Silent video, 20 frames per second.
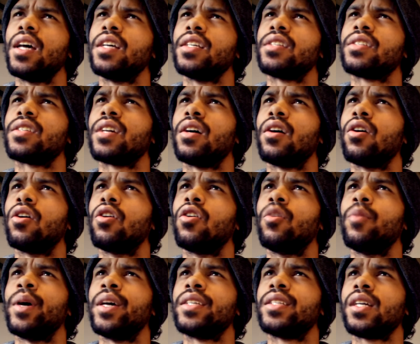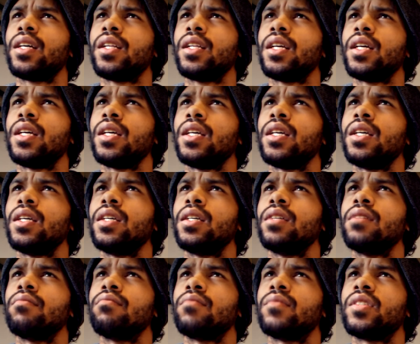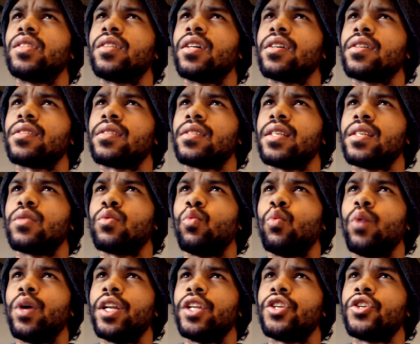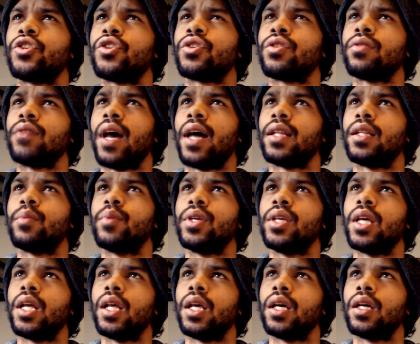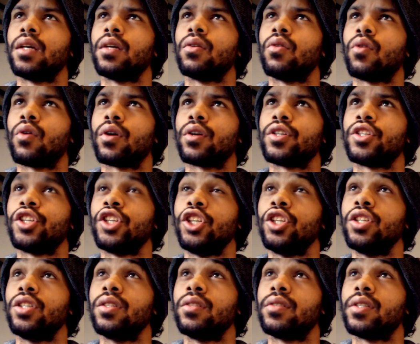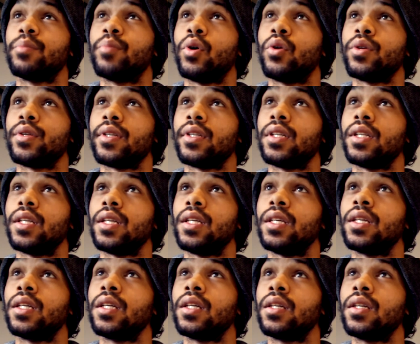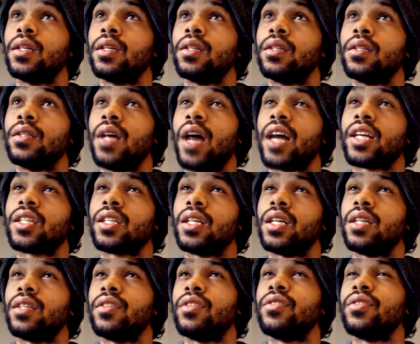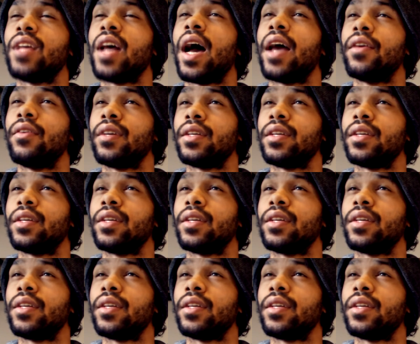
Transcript: So basically there's this witch at the beginning, or she supposedly, actually, yeah, I